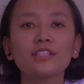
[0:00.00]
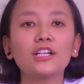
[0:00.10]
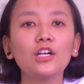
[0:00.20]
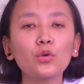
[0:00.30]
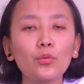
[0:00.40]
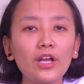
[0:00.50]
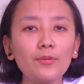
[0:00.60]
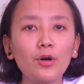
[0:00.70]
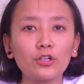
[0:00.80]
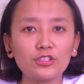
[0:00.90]
Dark
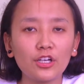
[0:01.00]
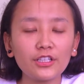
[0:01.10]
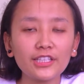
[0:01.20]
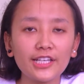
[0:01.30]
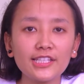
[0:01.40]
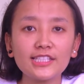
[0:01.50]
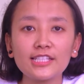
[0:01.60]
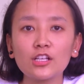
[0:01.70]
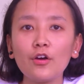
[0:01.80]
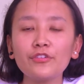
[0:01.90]
web or dark net
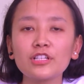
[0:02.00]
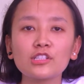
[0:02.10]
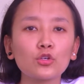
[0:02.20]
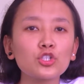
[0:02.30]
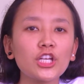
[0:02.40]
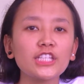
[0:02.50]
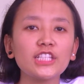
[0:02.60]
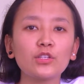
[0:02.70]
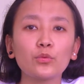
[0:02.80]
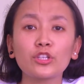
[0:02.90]
is often
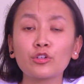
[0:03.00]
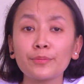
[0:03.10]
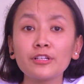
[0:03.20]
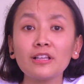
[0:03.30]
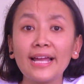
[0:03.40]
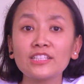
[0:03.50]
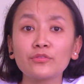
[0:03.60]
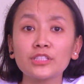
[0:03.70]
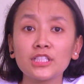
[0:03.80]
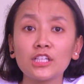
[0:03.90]
associated with criminal
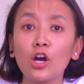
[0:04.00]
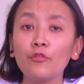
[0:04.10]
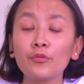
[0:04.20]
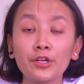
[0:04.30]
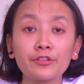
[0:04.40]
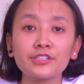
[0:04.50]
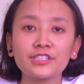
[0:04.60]
activity of various